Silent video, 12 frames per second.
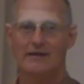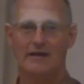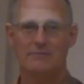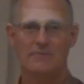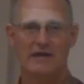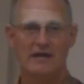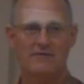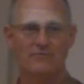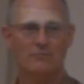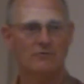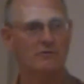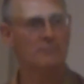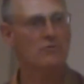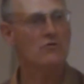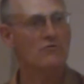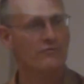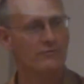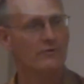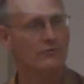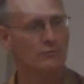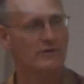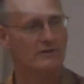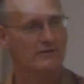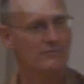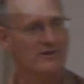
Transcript: and many of them were removed from those weekly